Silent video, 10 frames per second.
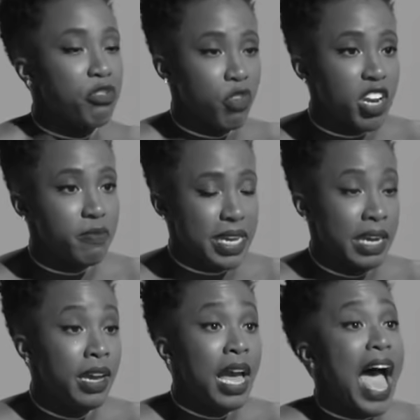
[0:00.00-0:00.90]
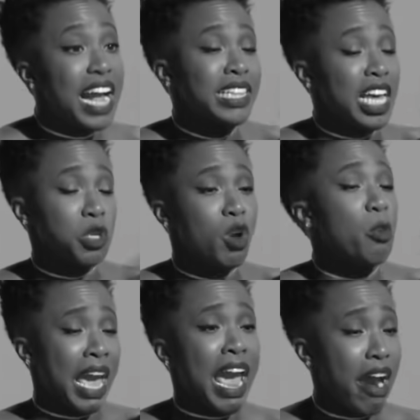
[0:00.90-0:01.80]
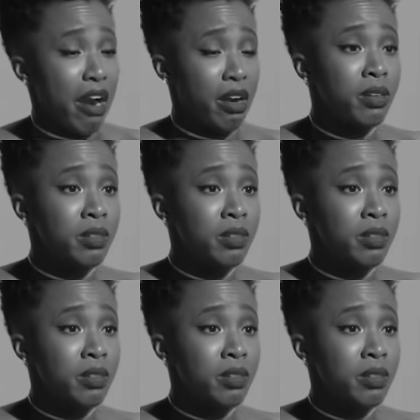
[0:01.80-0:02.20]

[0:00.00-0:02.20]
in front of me, acting like you don't care.